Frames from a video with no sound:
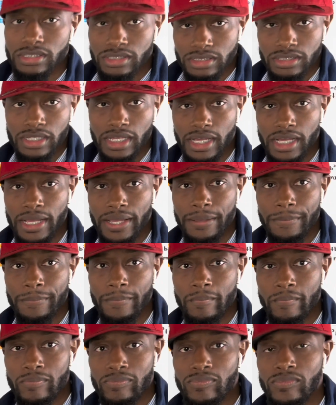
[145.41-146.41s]
all right?
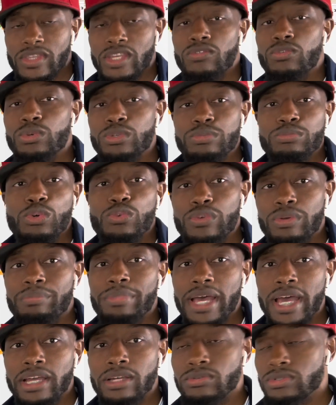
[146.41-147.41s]
If we was moving
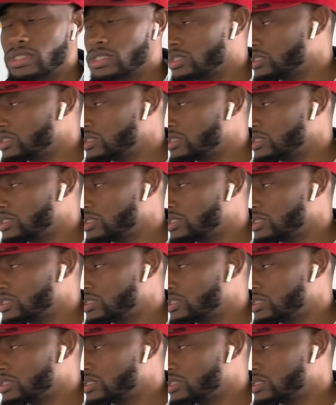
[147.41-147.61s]
backwards,